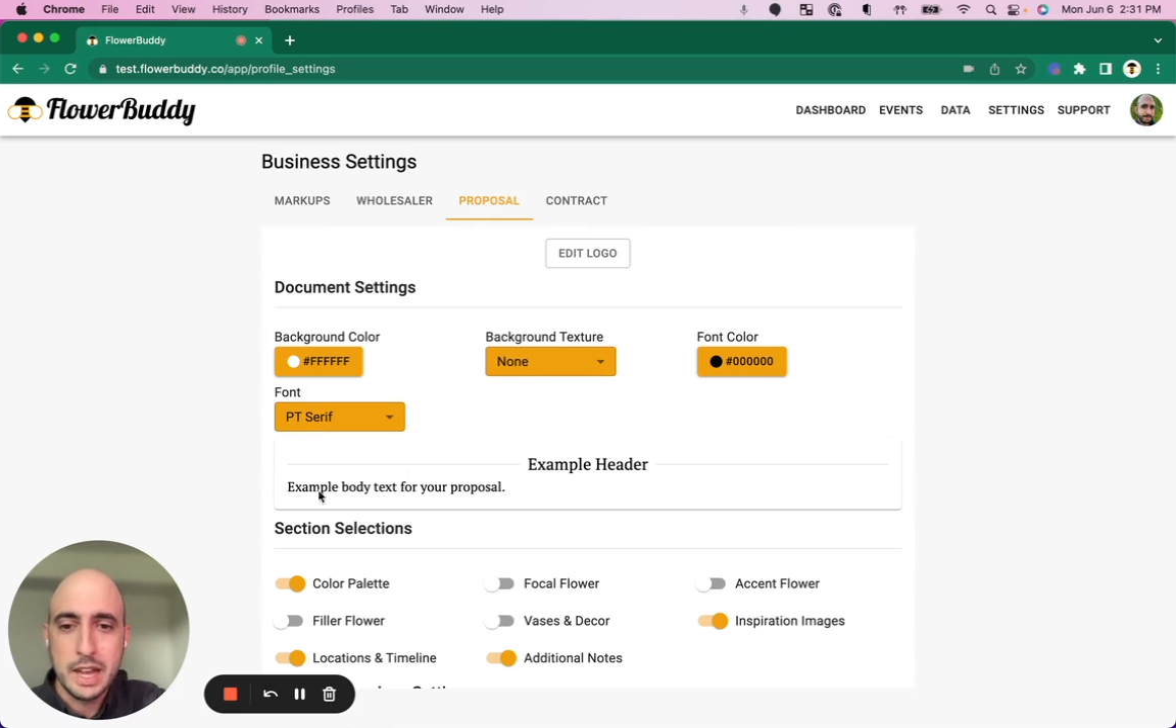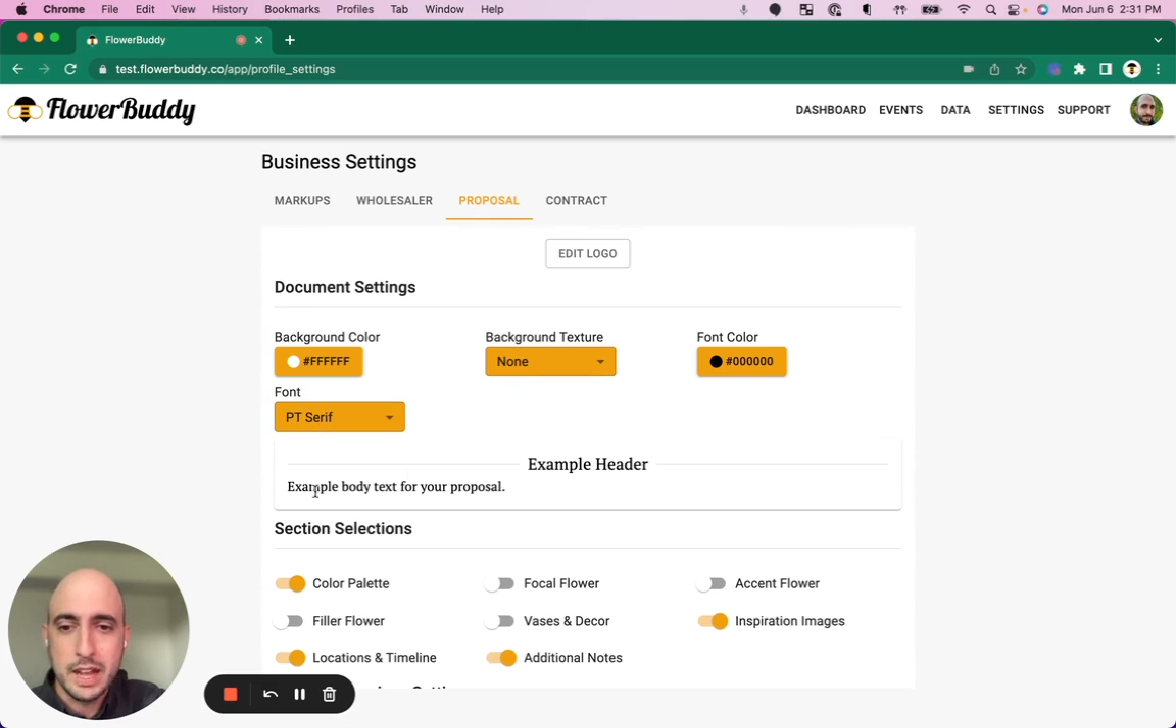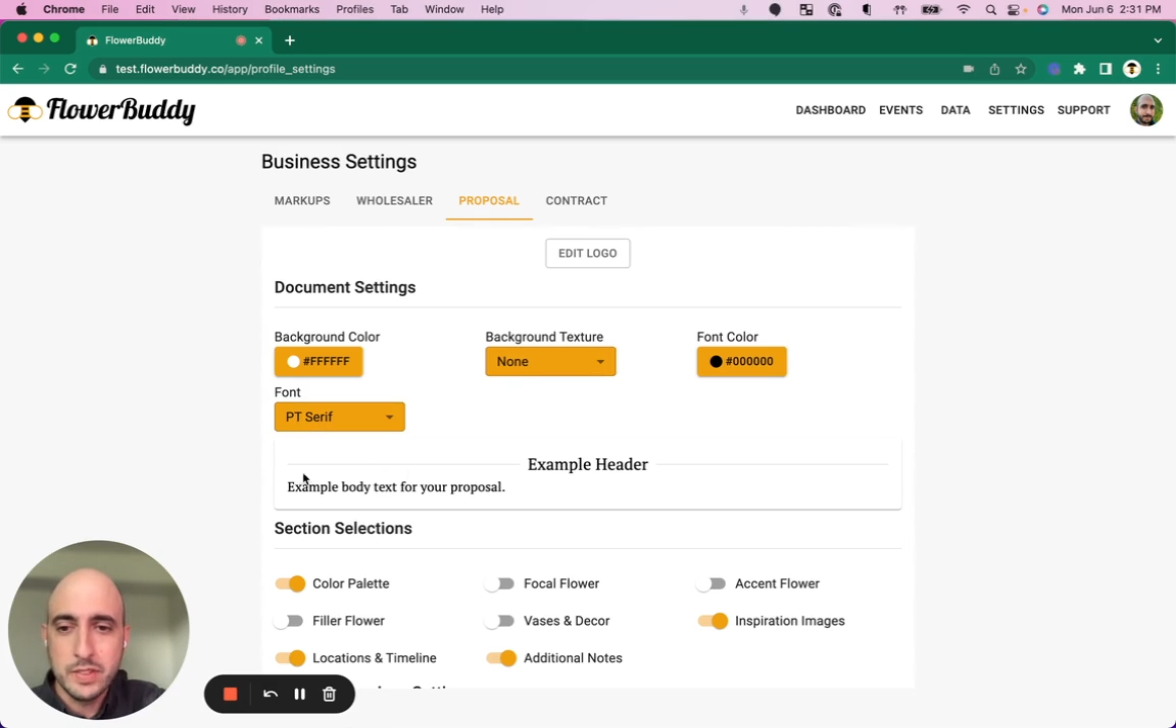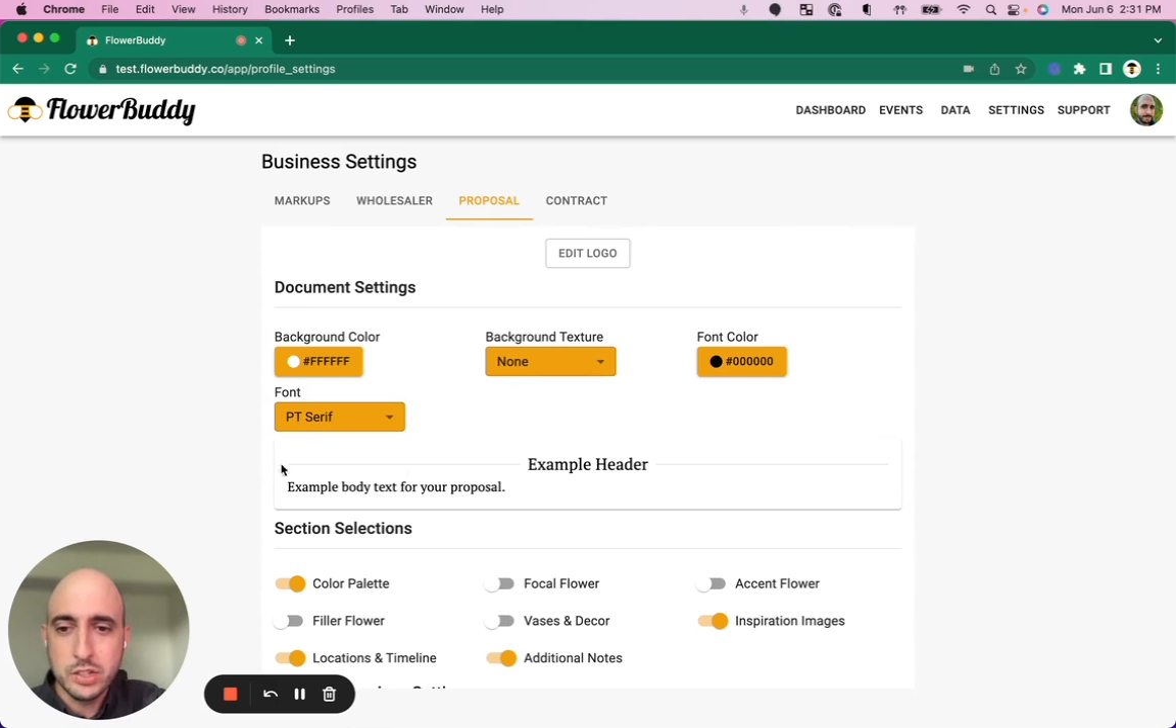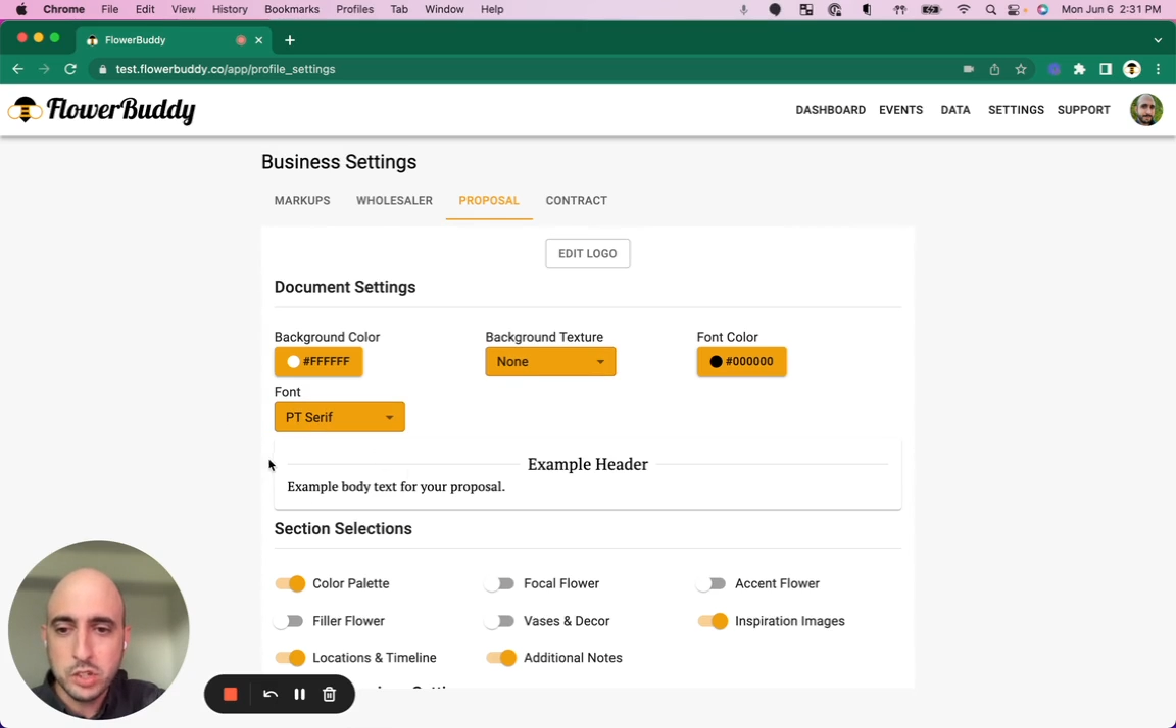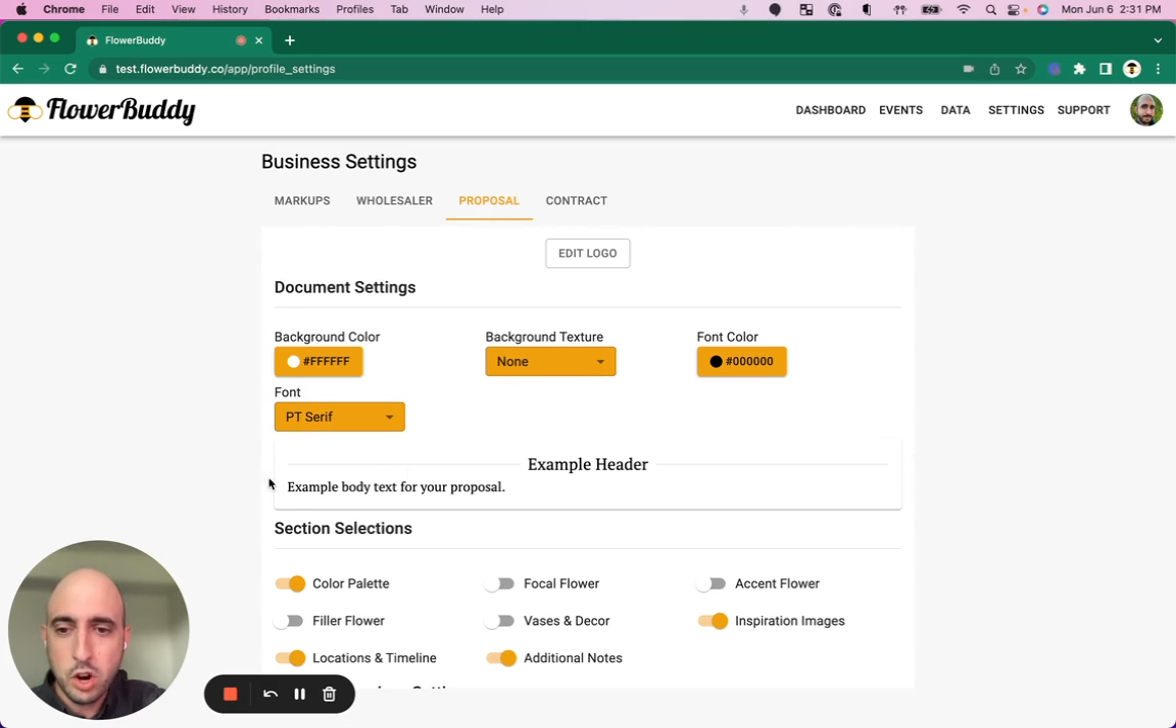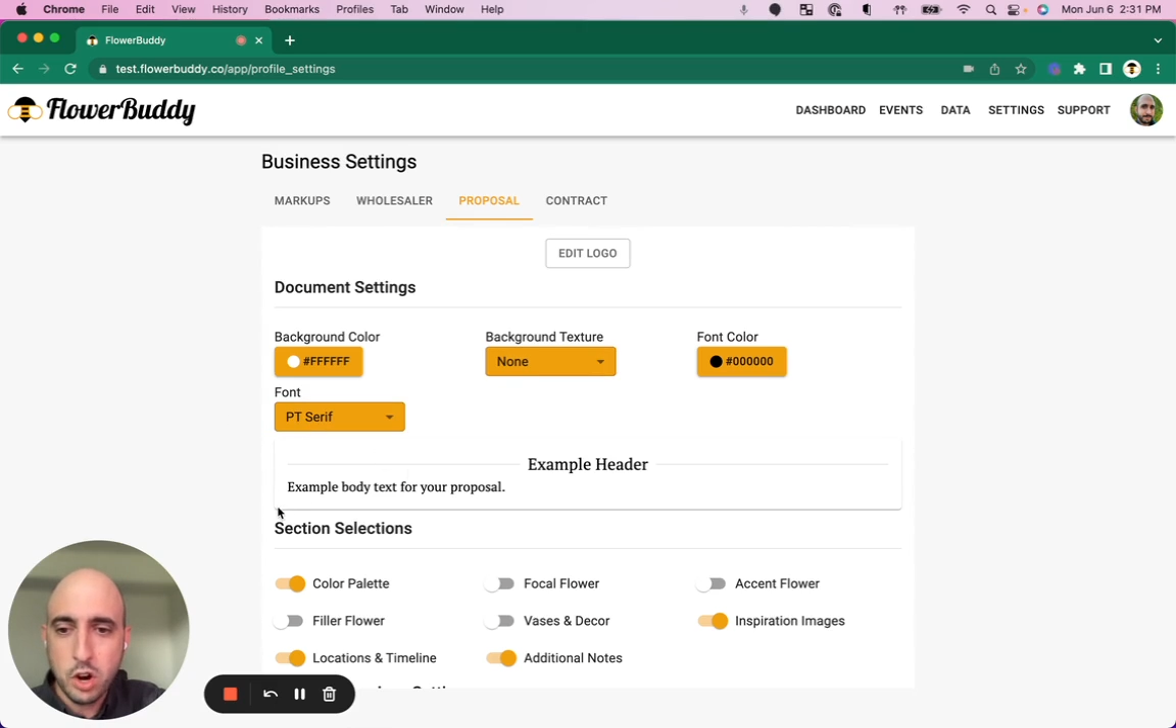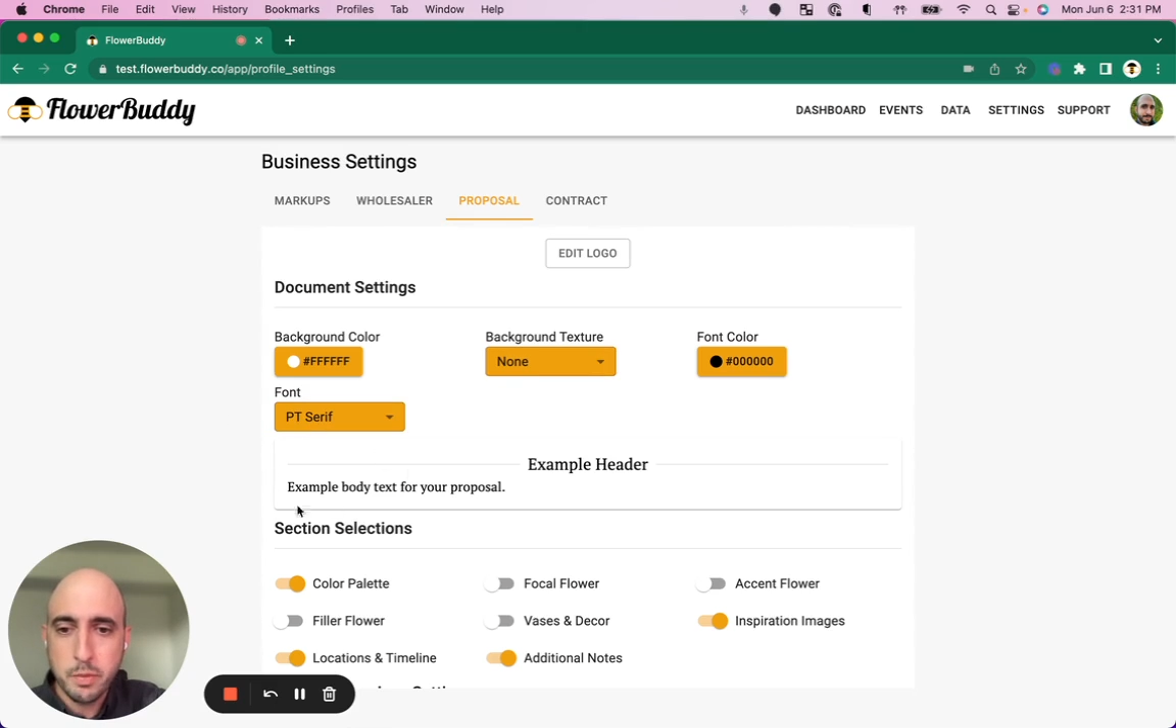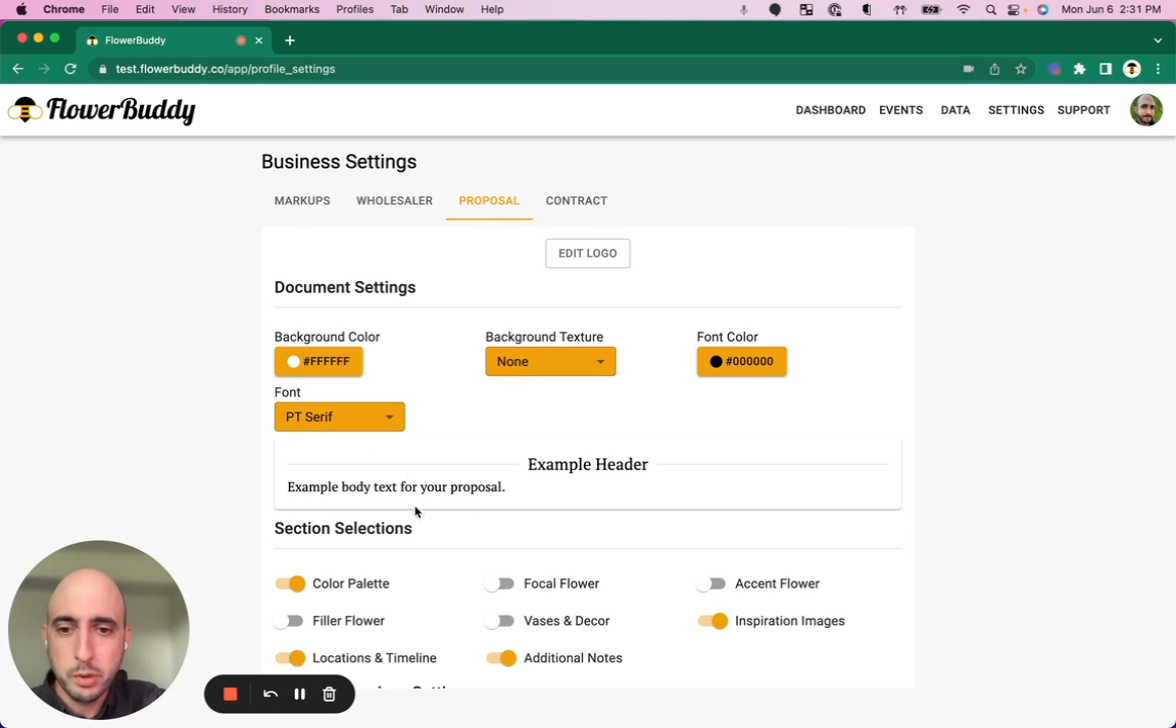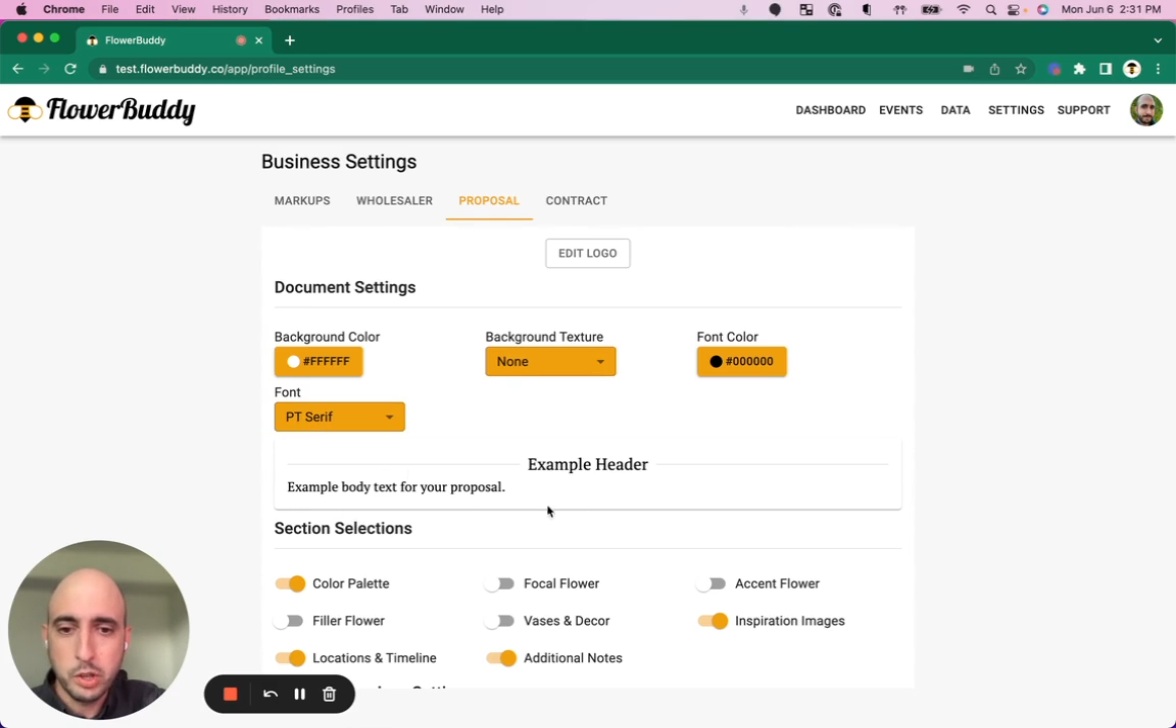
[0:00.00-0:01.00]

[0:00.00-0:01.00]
And this card